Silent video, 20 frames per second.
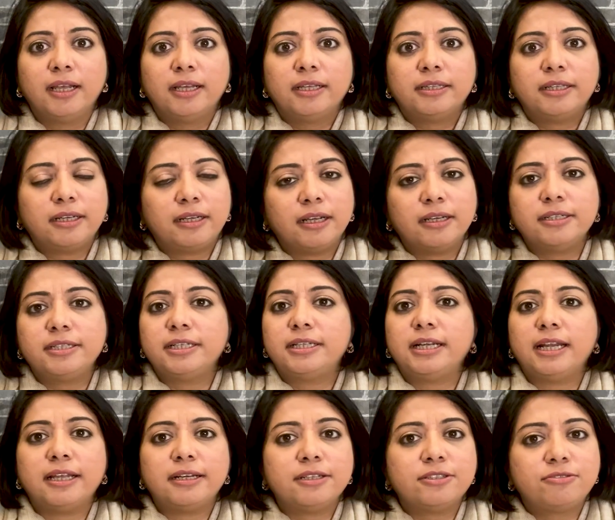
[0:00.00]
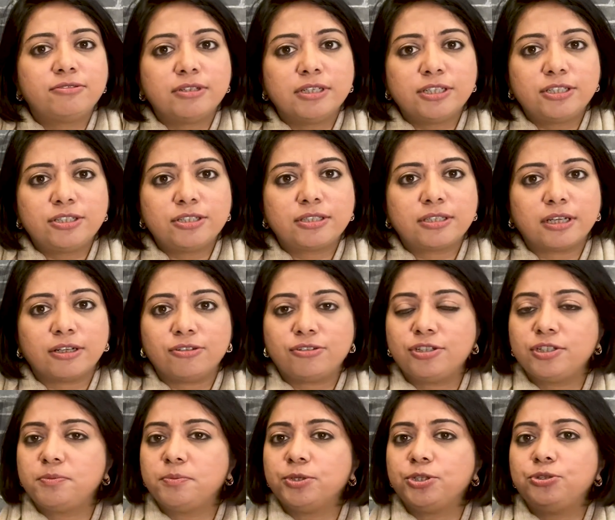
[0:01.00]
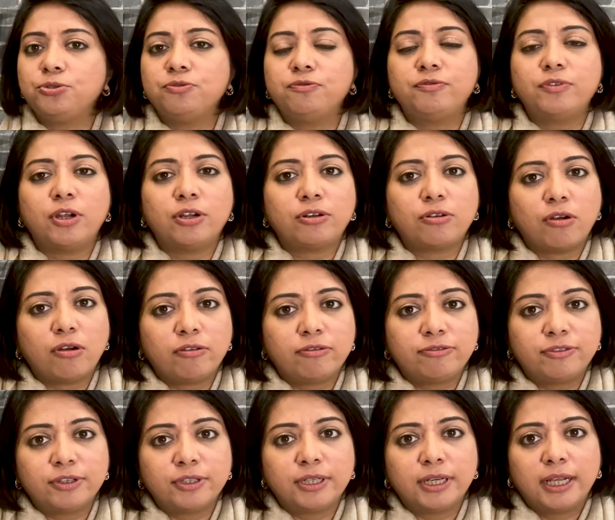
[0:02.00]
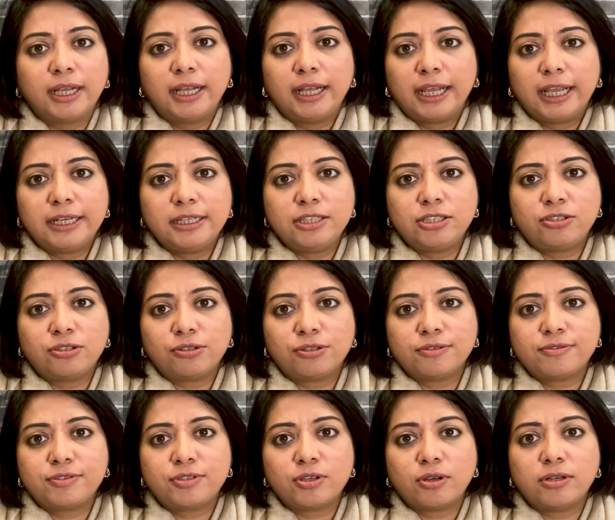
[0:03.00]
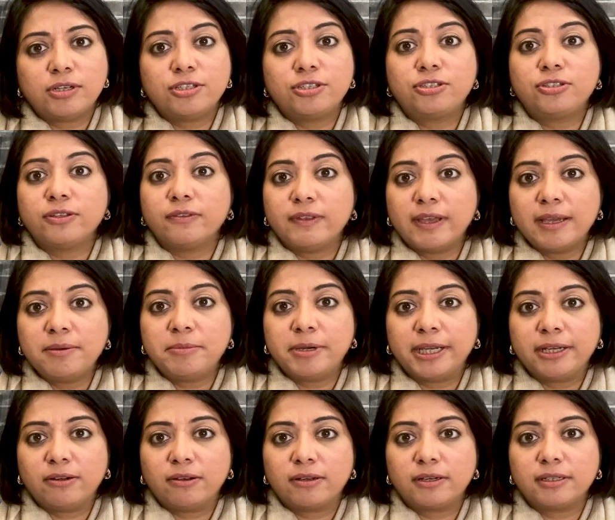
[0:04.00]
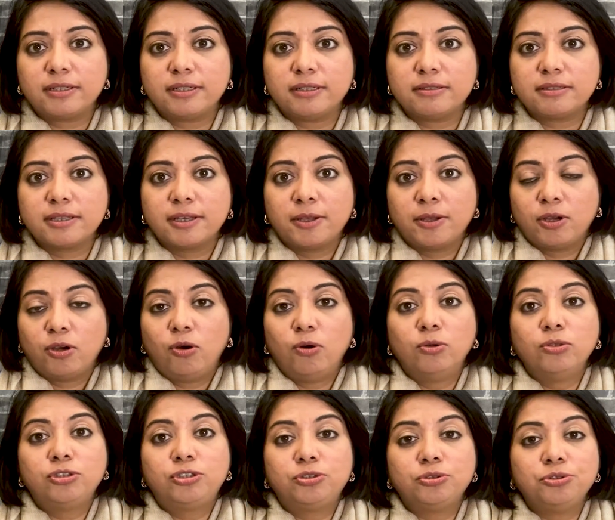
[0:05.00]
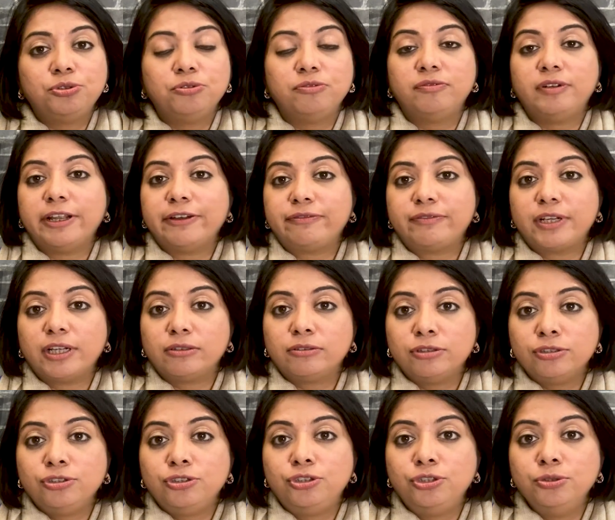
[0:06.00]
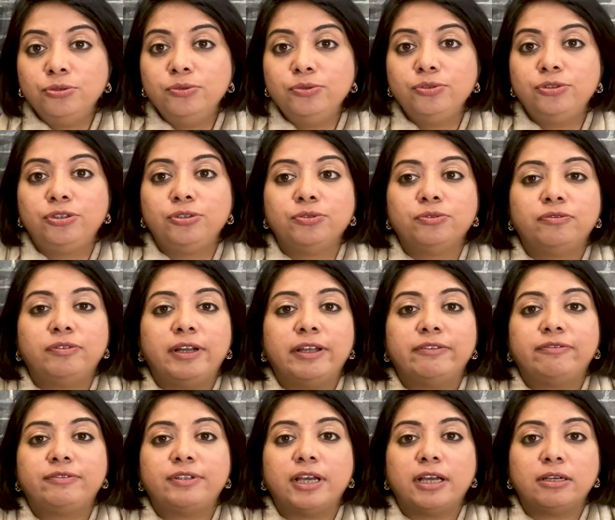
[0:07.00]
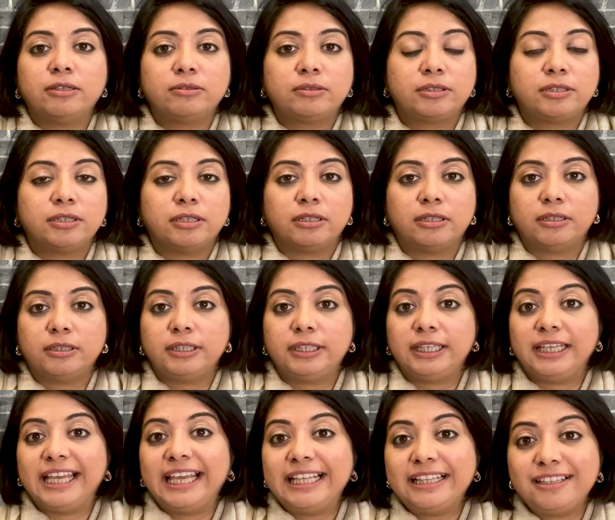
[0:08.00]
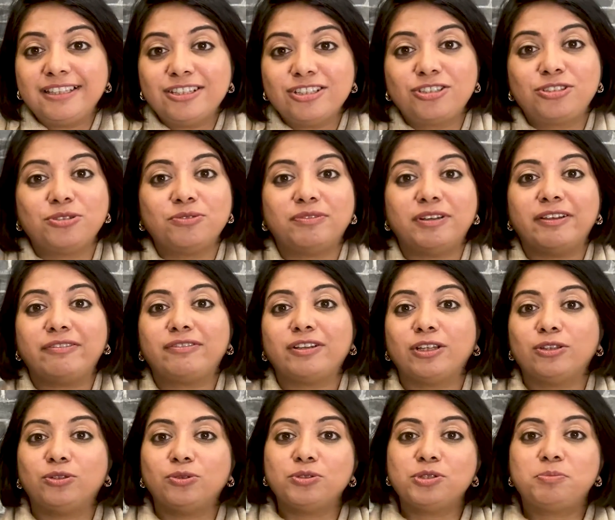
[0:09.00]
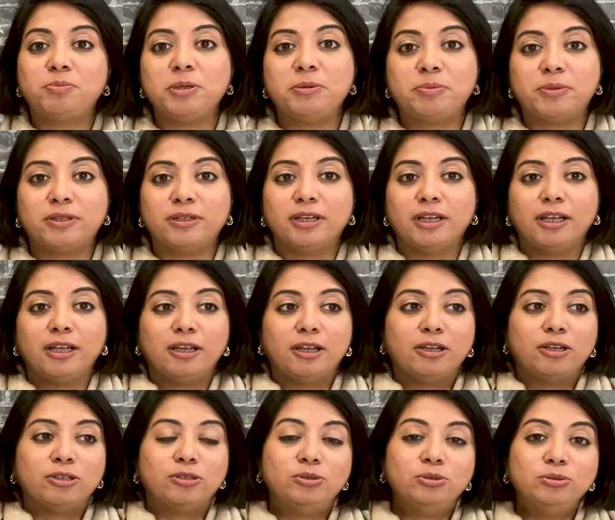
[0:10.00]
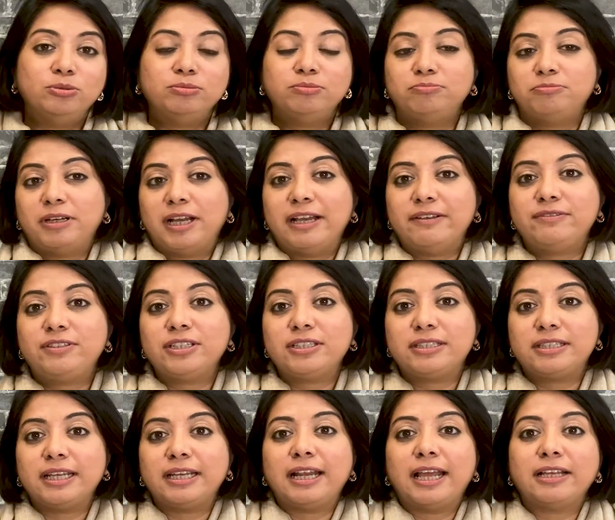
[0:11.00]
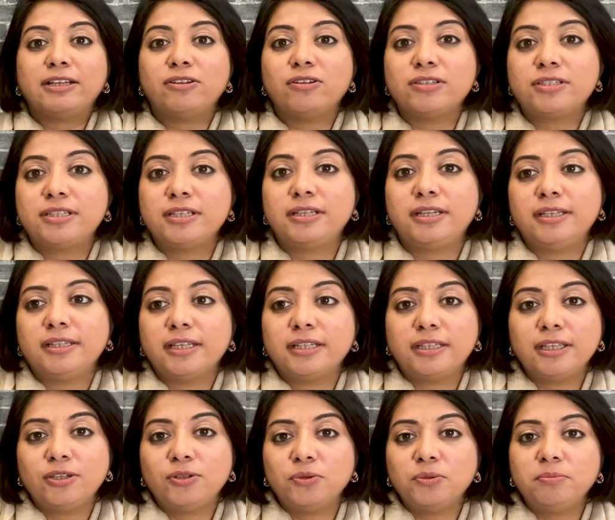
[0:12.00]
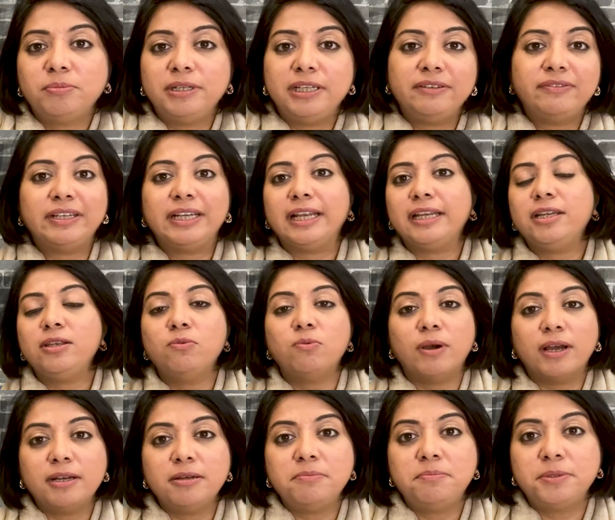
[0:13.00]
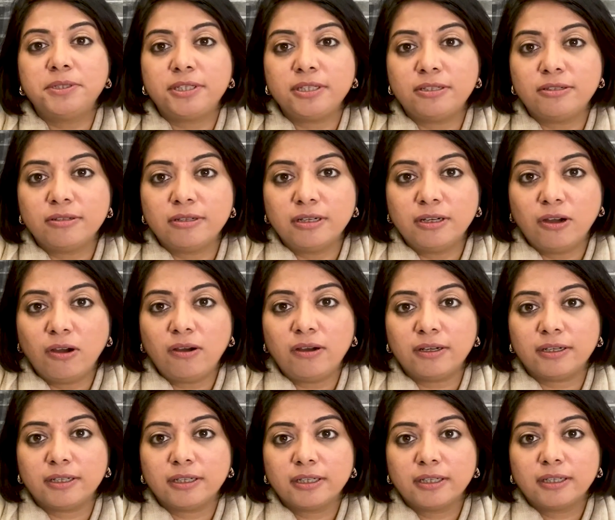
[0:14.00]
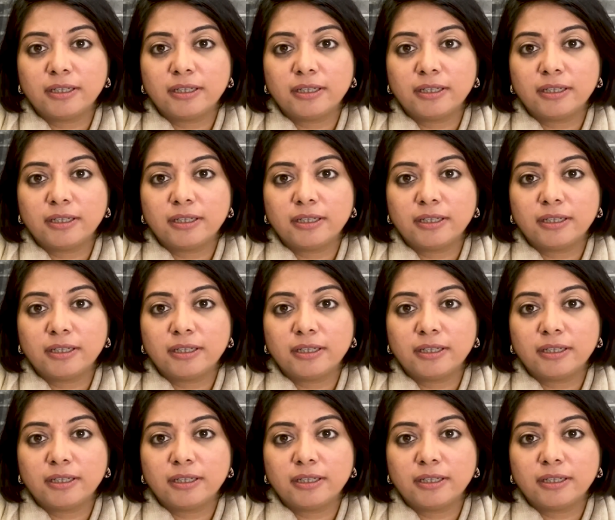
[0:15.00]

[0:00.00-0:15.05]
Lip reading: that are declared as religious countries, but you've not offered any sort of solace to their minorities. Also, you've left out the Jews, you've left out the atheists, you've left out those people who have just said agnostically that they don't believe in any one particular God.